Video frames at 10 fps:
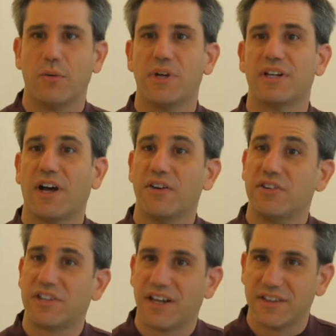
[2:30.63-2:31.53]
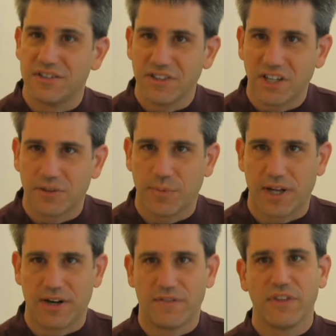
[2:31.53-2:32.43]
we can understand the links
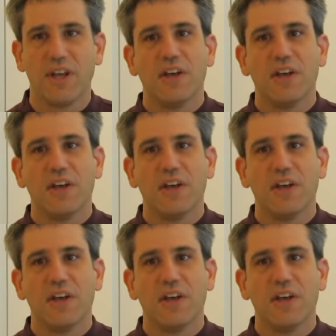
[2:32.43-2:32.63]
better,